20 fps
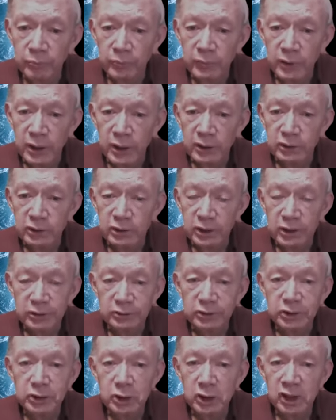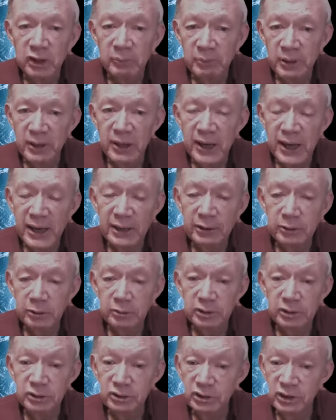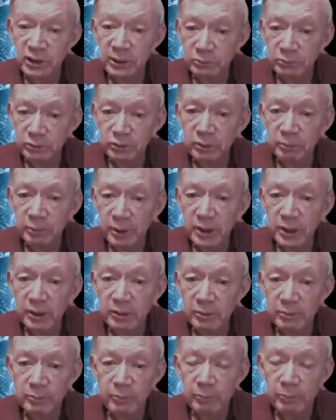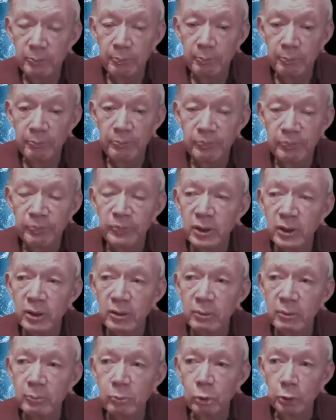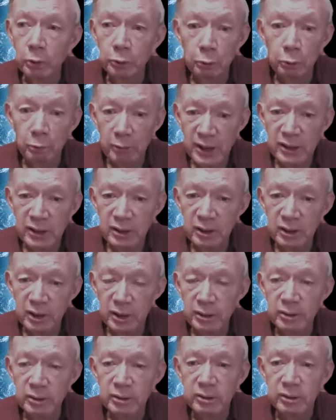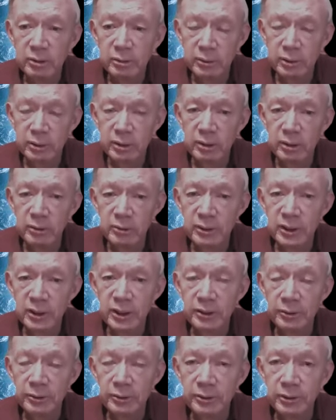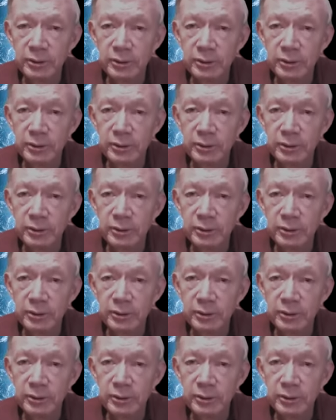It should have been handled, it seems to me, more directly in